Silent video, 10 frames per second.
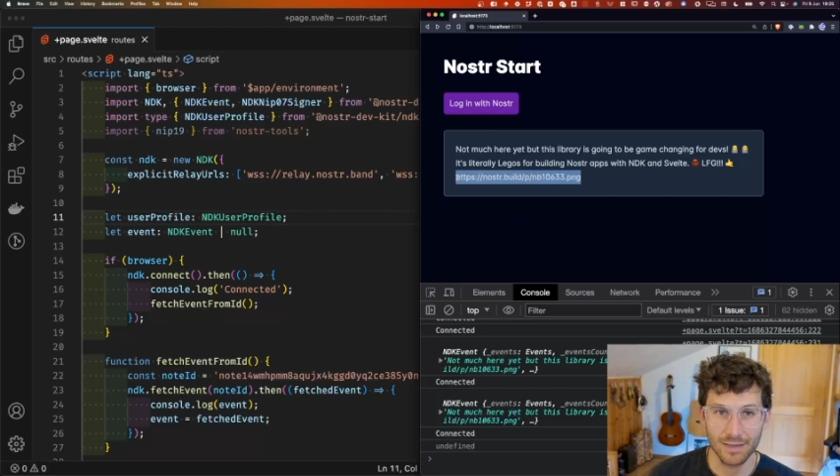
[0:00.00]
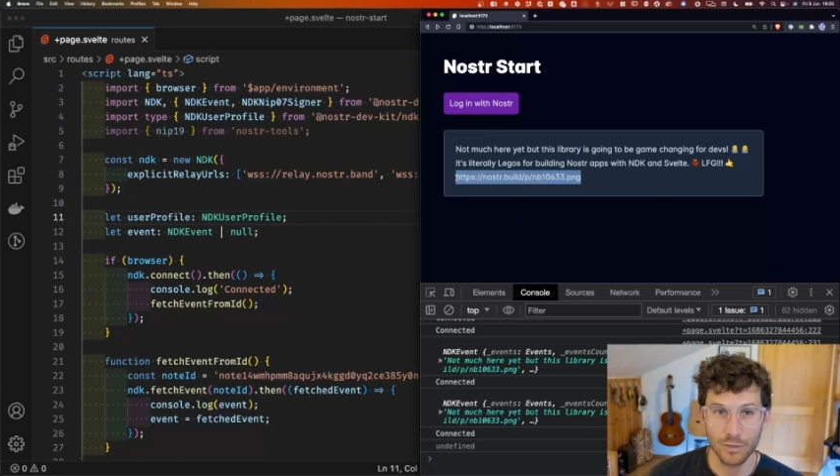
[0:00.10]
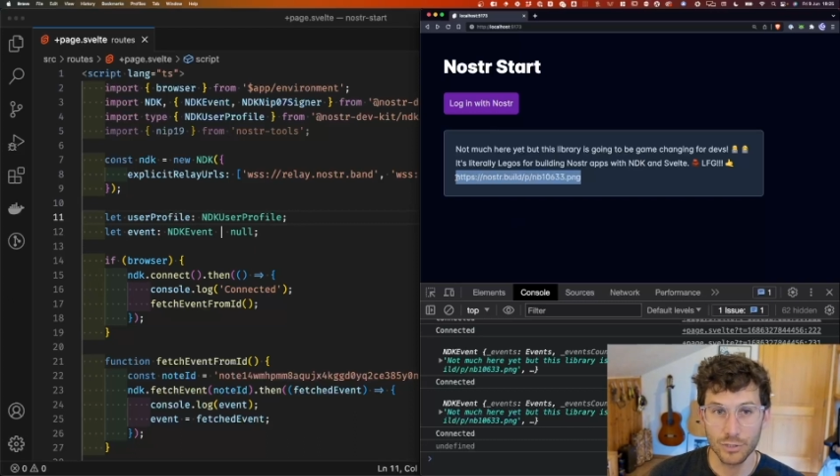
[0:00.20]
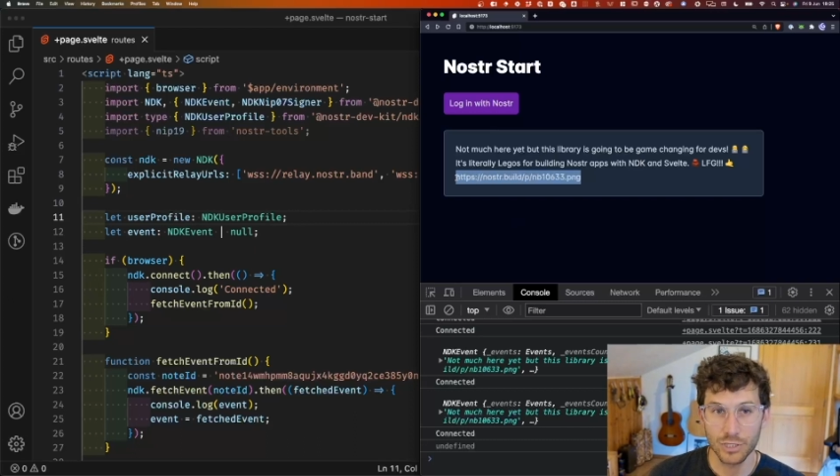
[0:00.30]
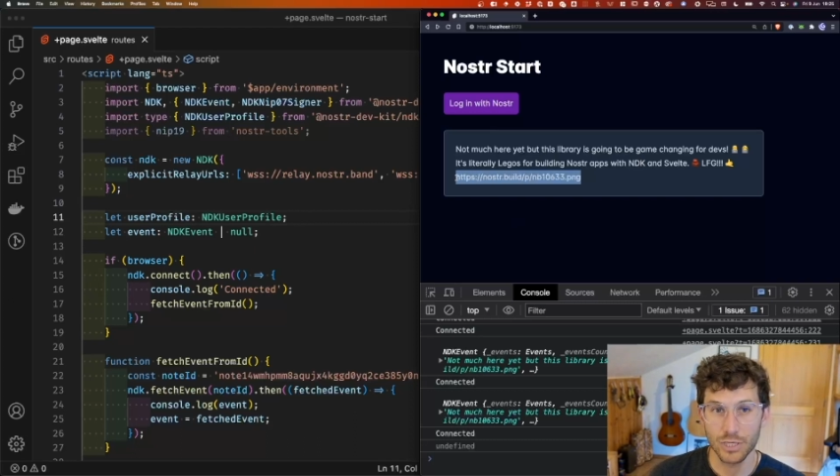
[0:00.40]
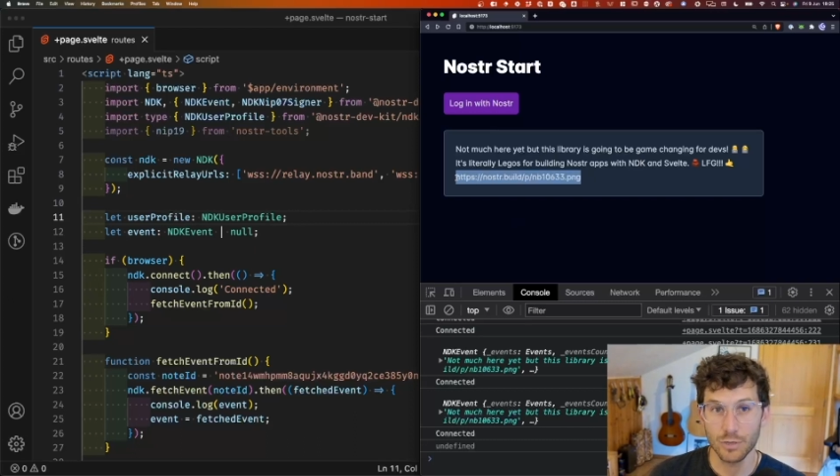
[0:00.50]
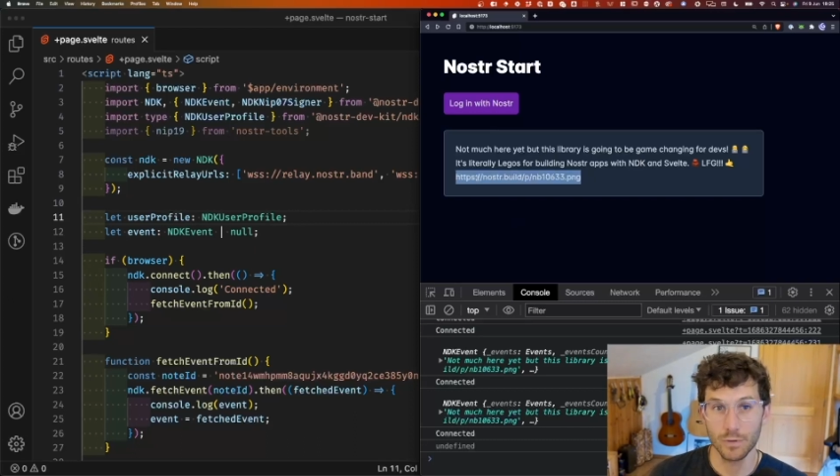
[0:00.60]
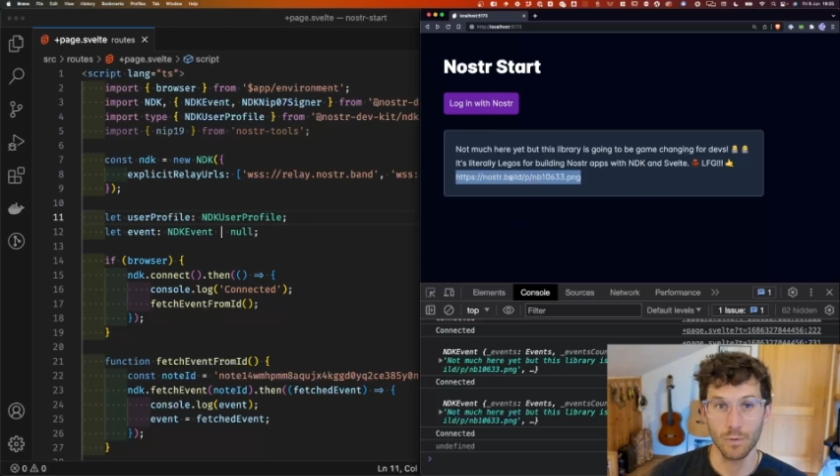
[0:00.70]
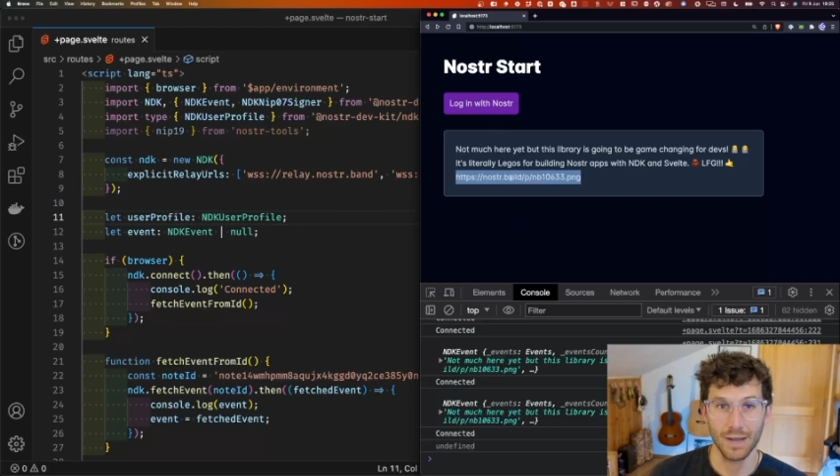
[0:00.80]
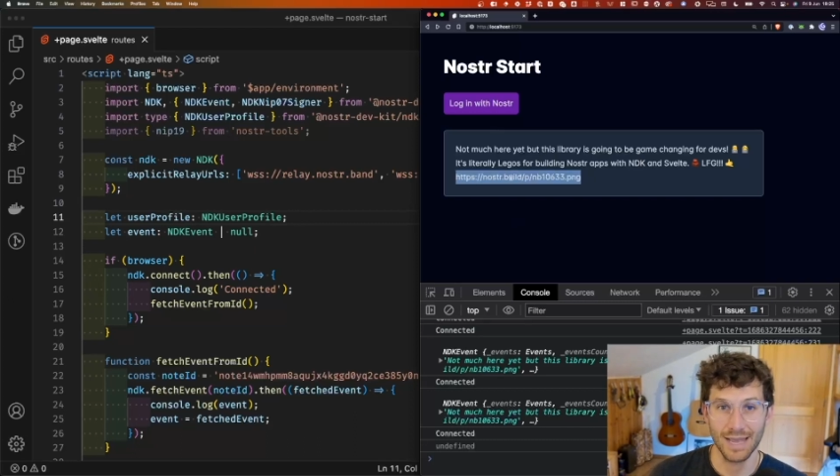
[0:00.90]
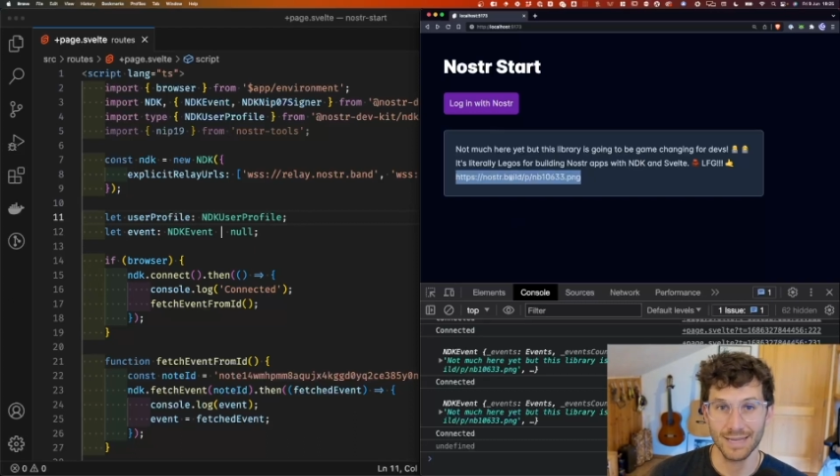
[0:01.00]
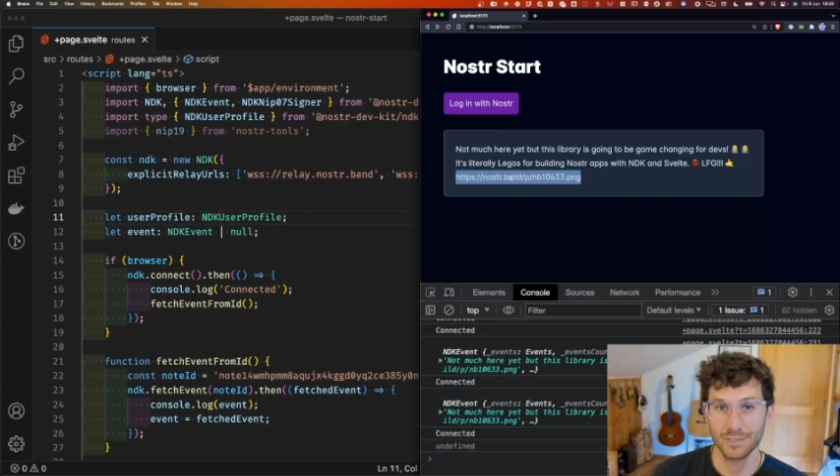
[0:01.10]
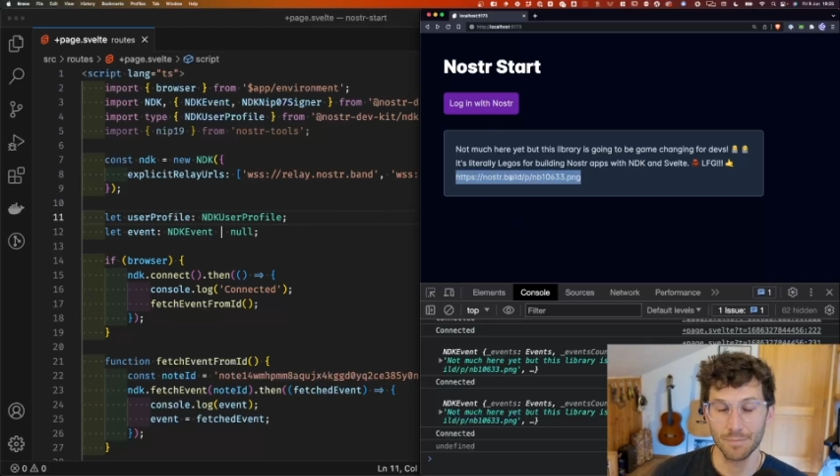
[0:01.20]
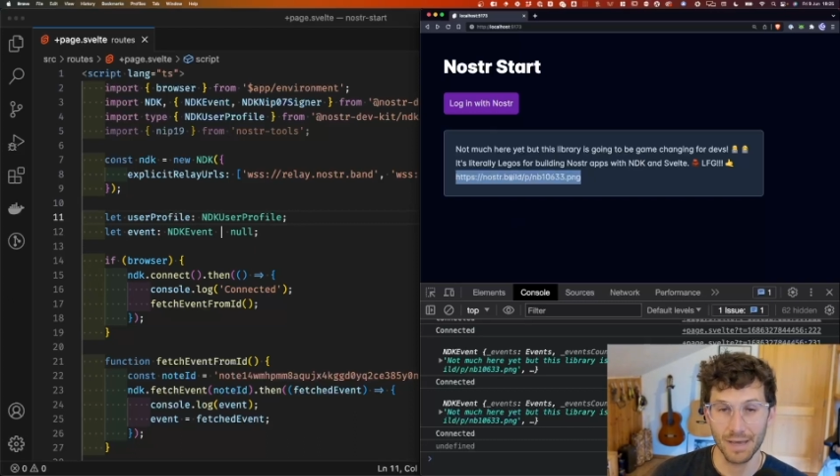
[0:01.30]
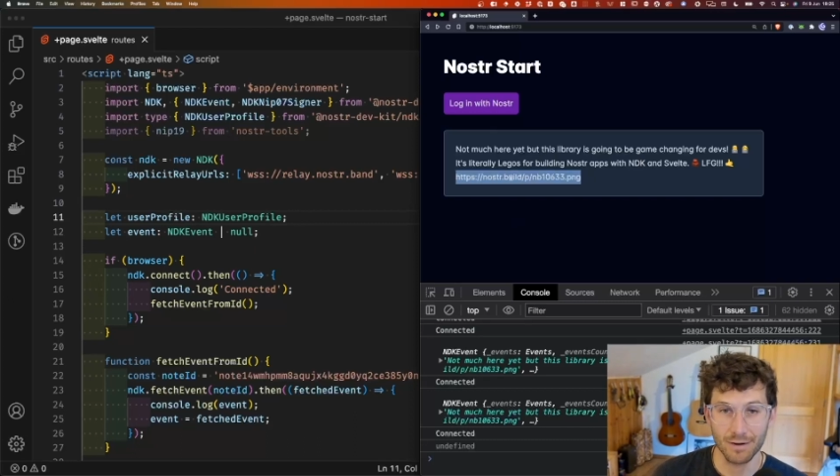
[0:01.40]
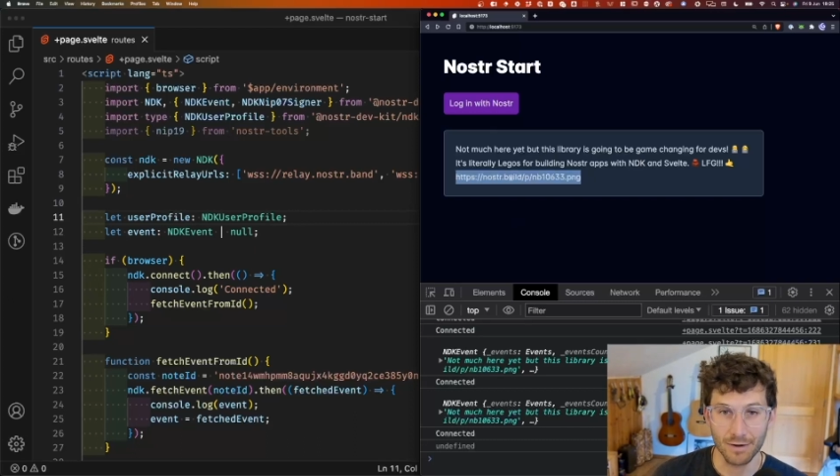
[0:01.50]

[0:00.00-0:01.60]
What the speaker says: usually you would want to handle better